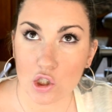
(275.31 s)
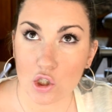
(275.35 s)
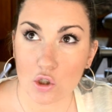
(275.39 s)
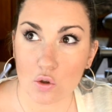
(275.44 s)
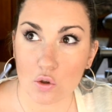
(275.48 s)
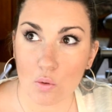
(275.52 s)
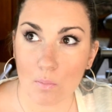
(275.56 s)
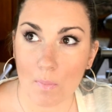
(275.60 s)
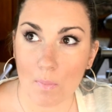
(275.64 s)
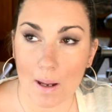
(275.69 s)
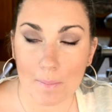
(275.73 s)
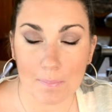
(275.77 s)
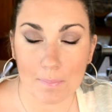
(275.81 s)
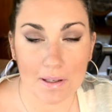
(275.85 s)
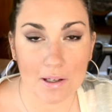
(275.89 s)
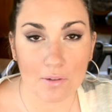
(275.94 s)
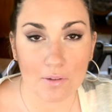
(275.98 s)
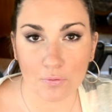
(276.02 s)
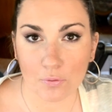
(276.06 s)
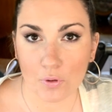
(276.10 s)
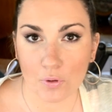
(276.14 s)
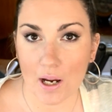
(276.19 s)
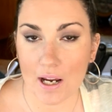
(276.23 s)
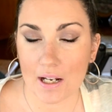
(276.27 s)
you might be
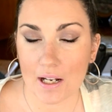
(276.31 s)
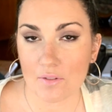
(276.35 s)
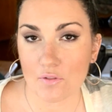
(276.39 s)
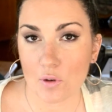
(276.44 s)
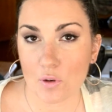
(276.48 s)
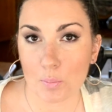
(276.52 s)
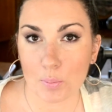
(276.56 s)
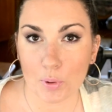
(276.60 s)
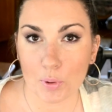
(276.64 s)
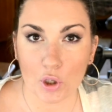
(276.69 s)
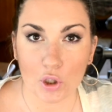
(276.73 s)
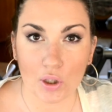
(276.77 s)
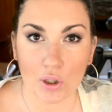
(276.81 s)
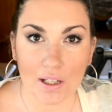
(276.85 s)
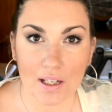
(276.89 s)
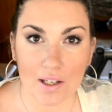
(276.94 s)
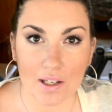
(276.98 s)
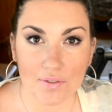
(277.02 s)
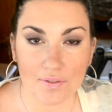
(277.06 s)
afraid of a burning